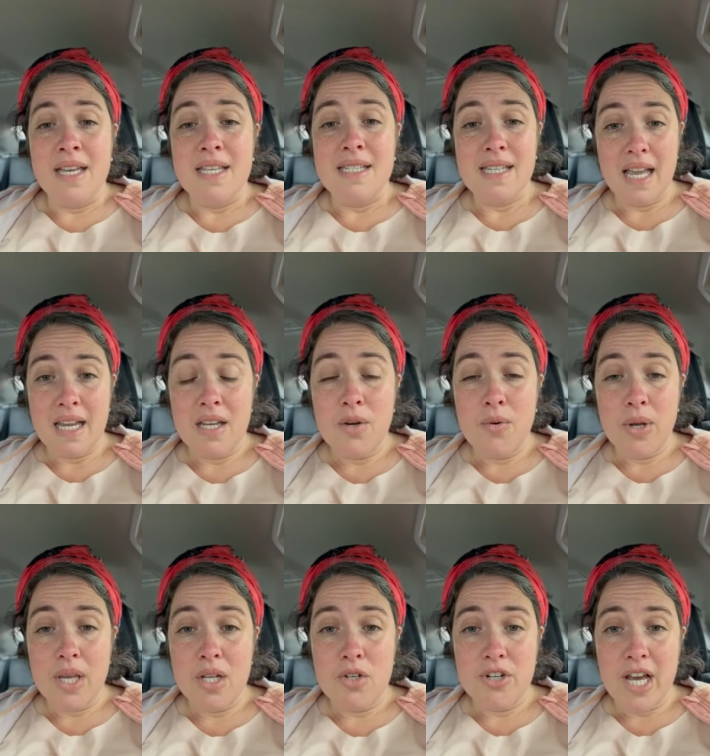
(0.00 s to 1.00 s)
Second
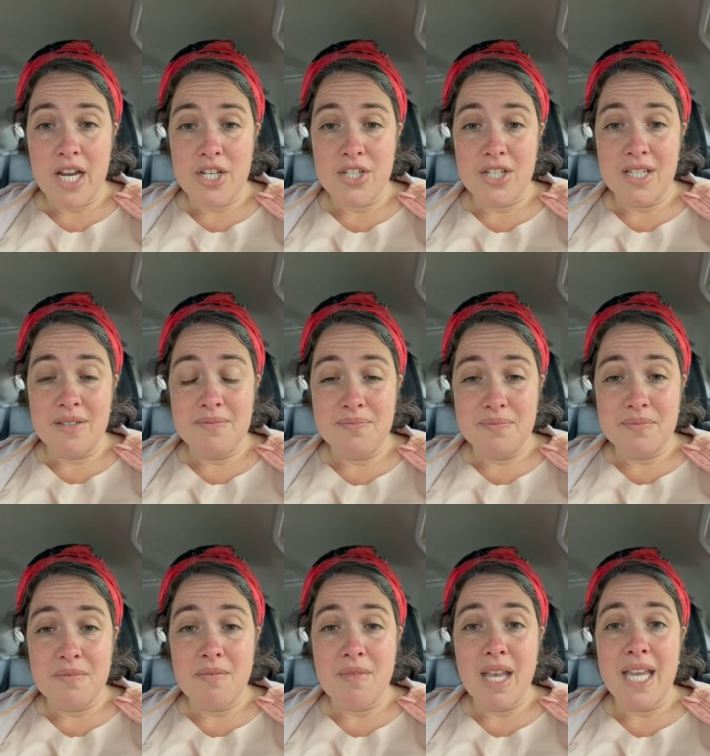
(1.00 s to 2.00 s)
quick introduction.
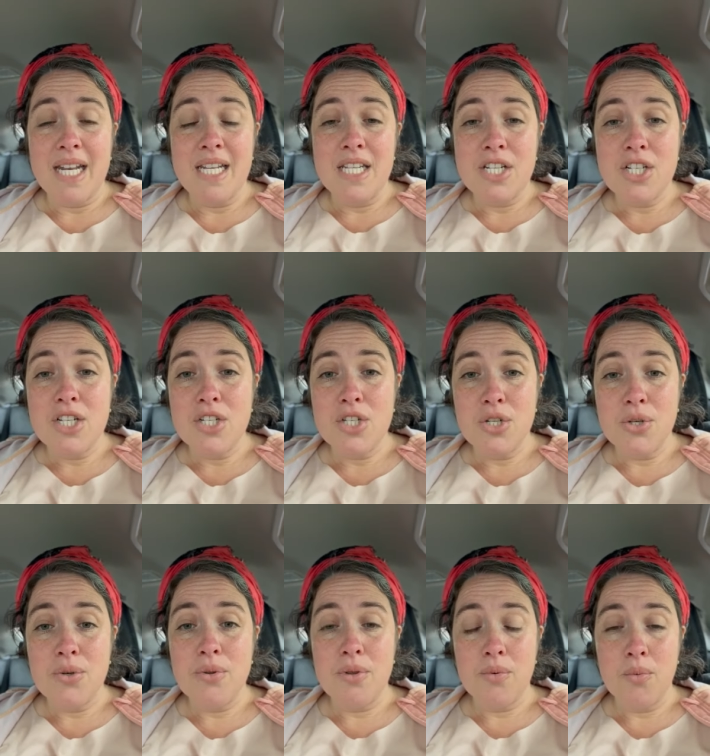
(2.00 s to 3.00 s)
In addition
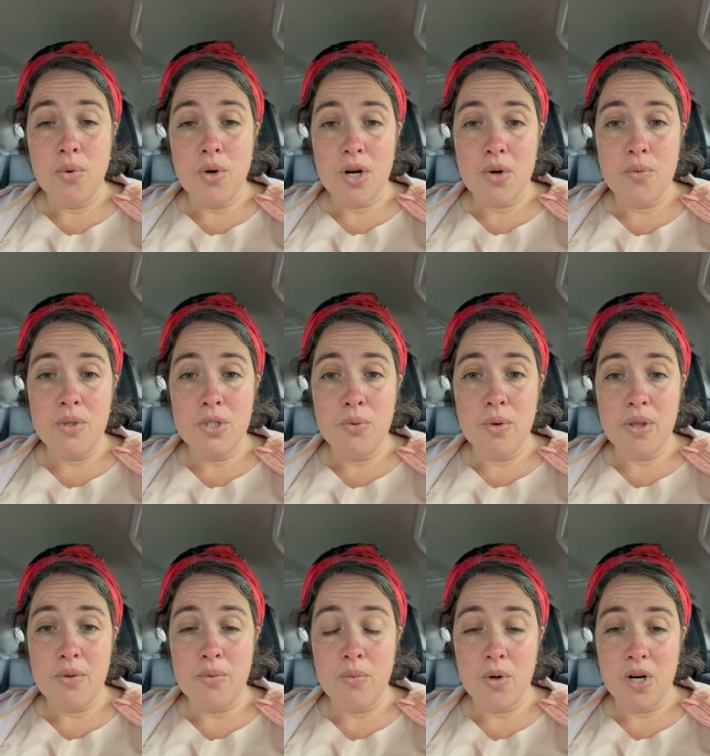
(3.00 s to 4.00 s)
to the work we'll do
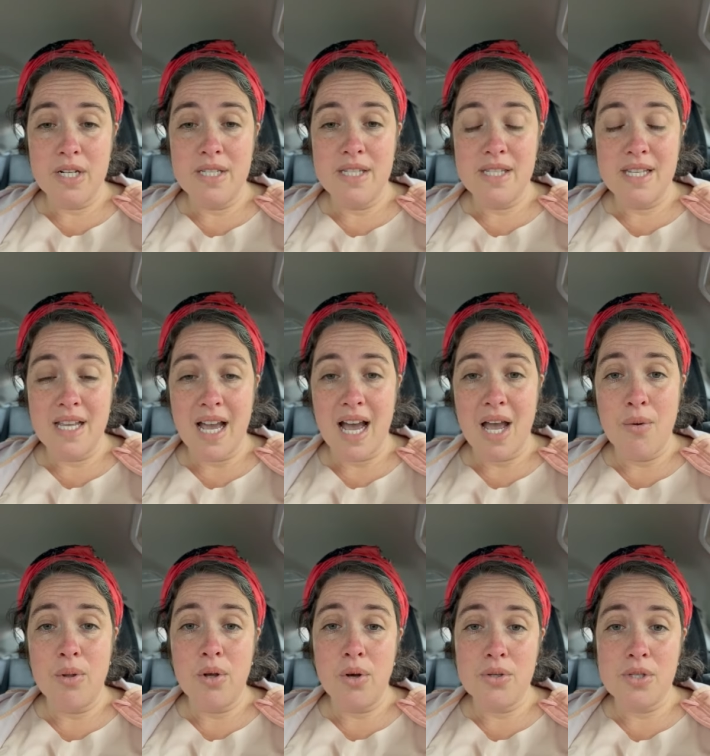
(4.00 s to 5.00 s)
with words, I
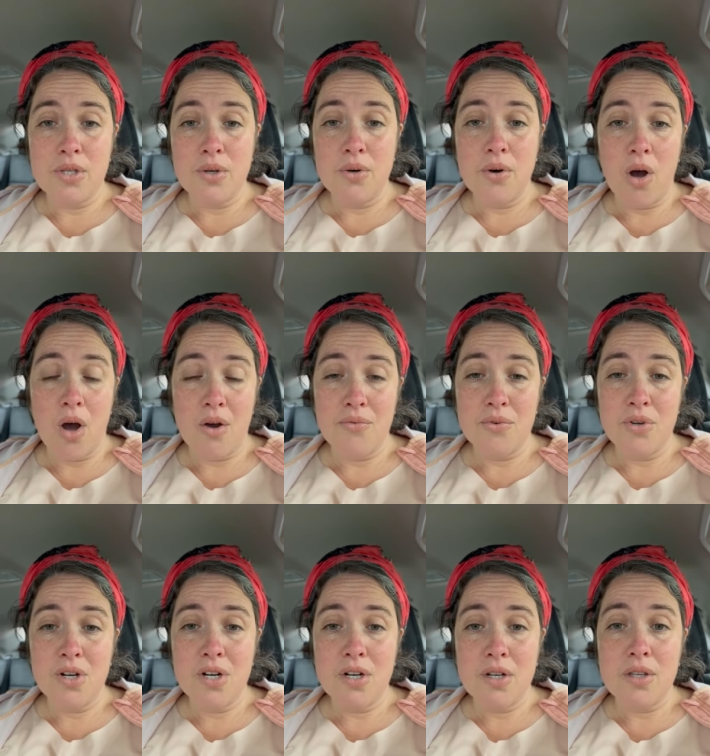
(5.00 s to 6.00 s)
will also
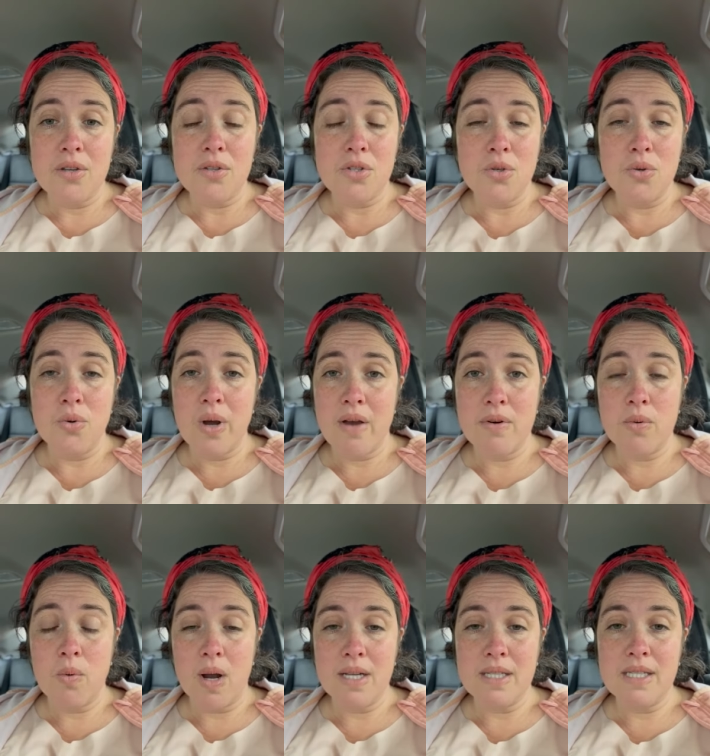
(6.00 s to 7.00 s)
offer to whoever
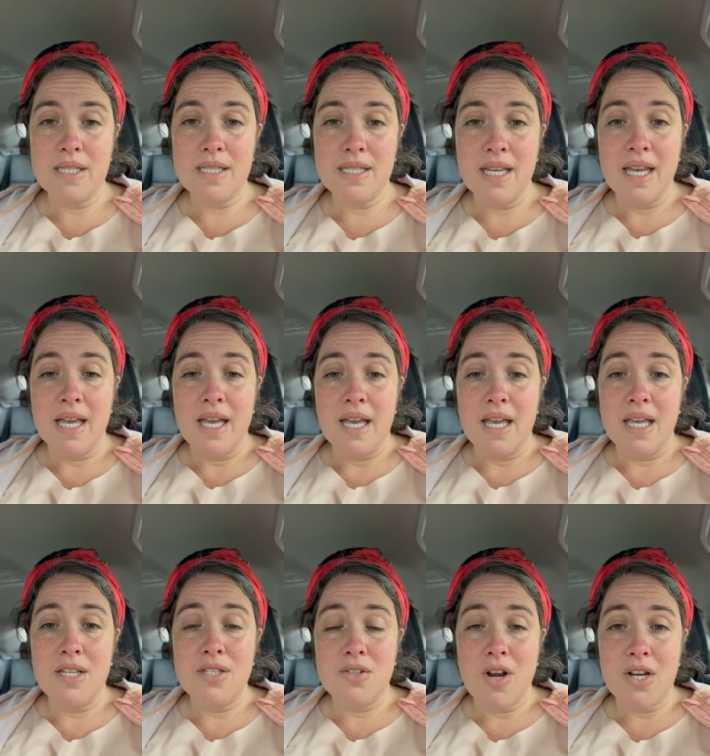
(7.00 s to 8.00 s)
wants
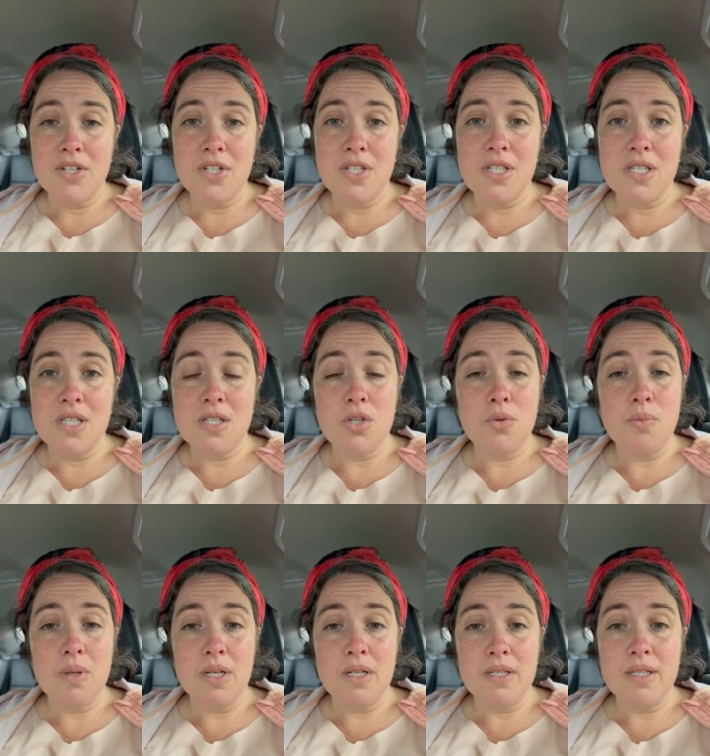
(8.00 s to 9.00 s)
instructions to
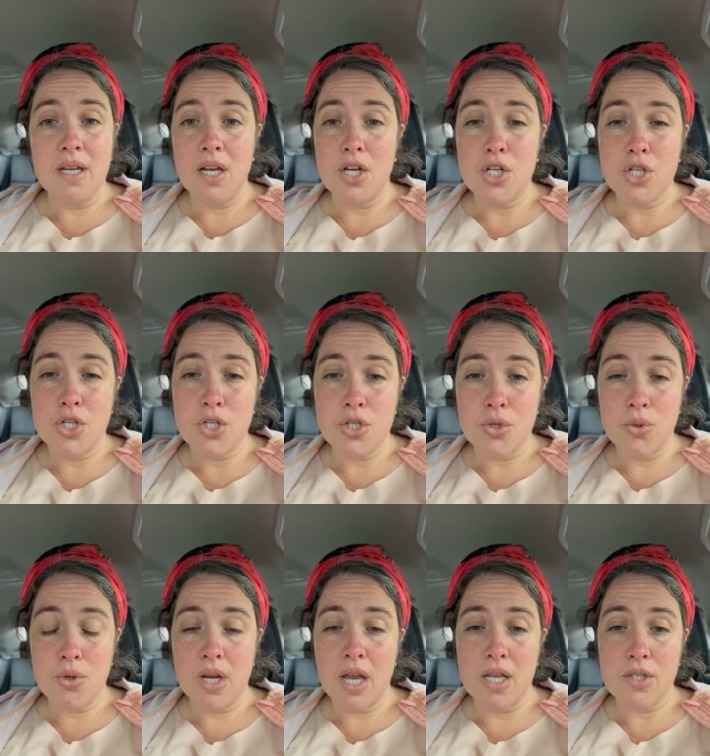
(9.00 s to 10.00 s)
build a
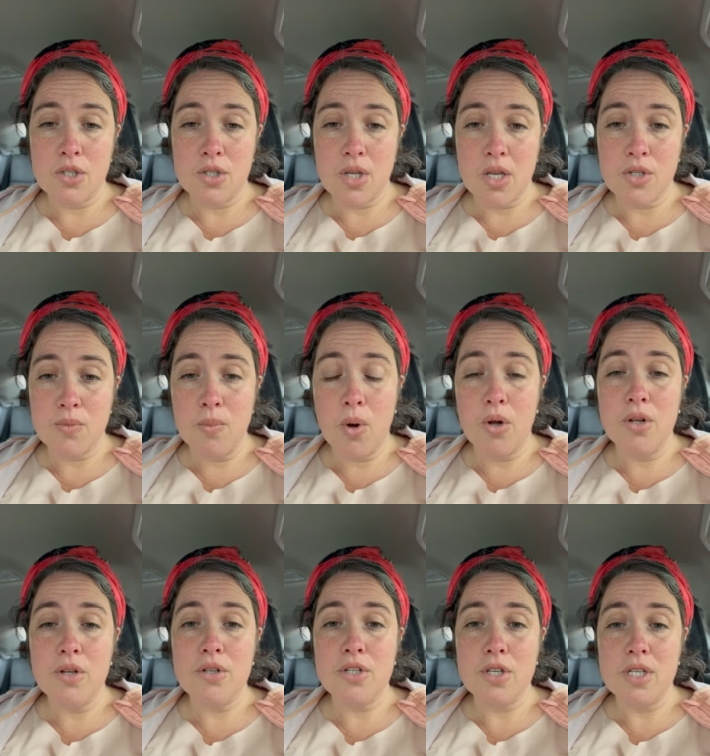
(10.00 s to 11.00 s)
short, a, a
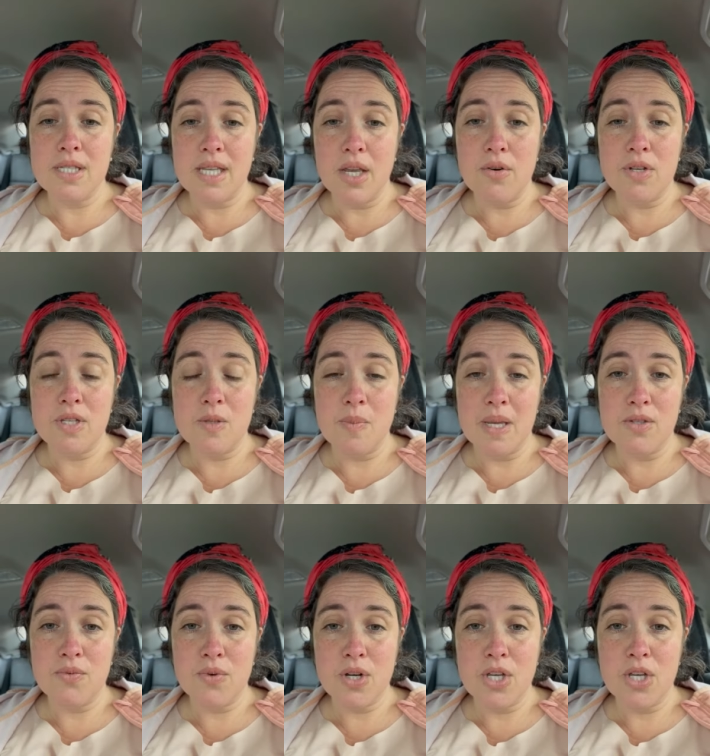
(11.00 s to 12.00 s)
small sacred space
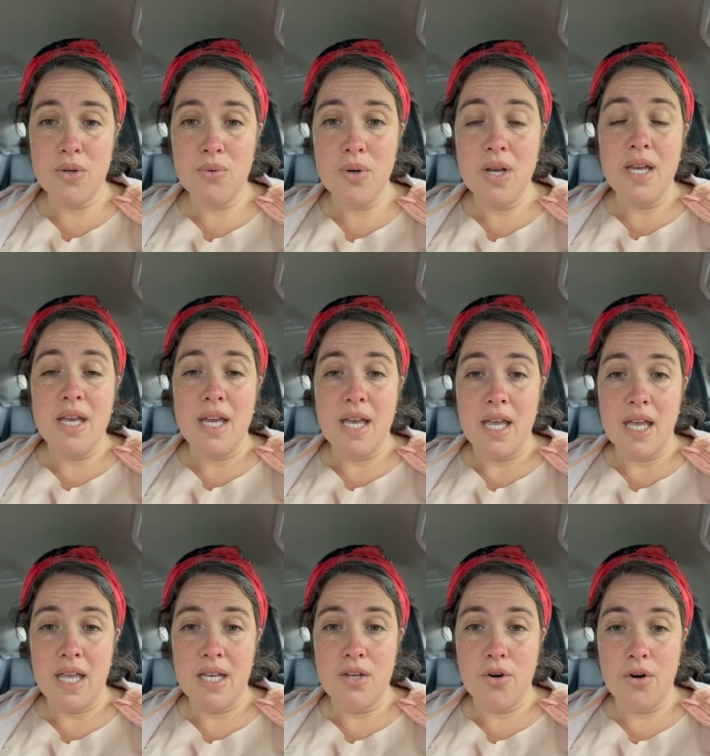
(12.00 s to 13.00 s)
for you
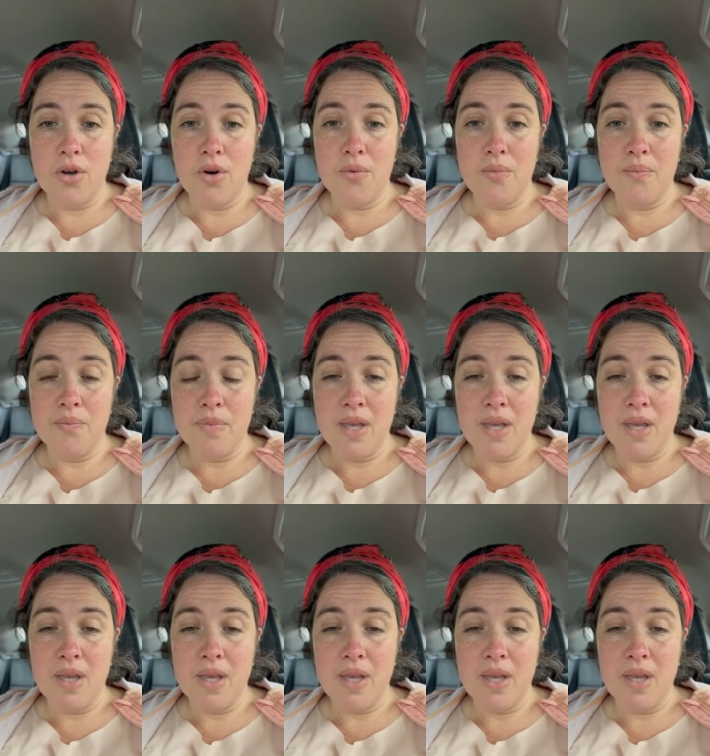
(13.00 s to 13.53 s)
in your home.